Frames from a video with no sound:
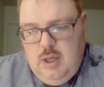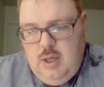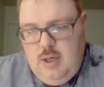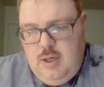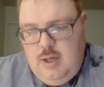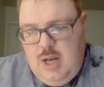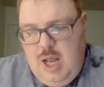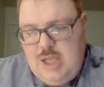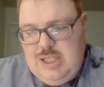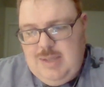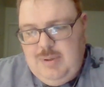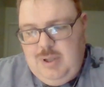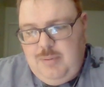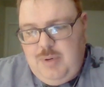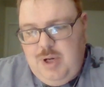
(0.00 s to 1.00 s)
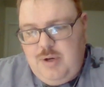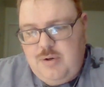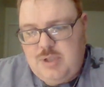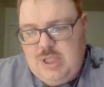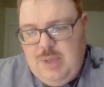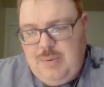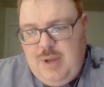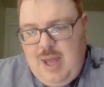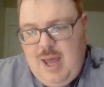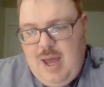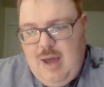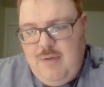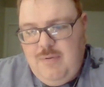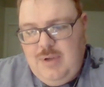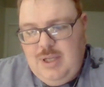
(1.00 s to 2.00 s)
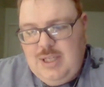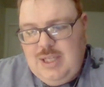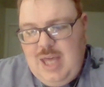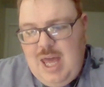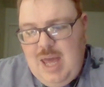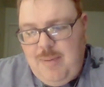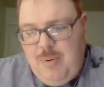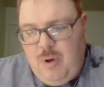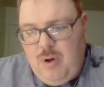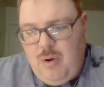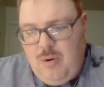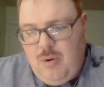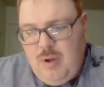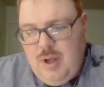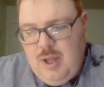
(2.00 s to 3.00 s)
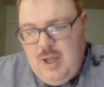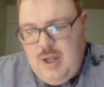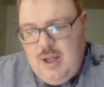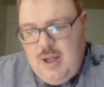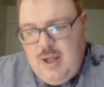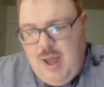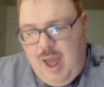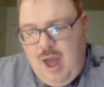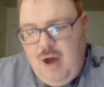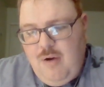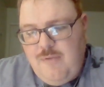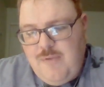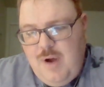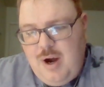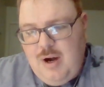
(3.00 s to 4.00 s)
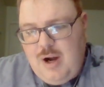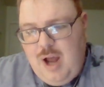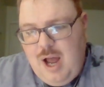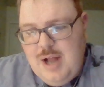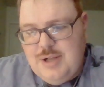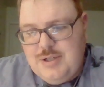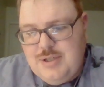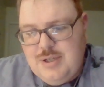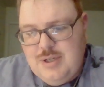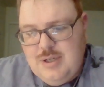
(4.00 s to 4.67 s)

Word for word: Now something a little more interesting we have Cable Hellfire Hunt.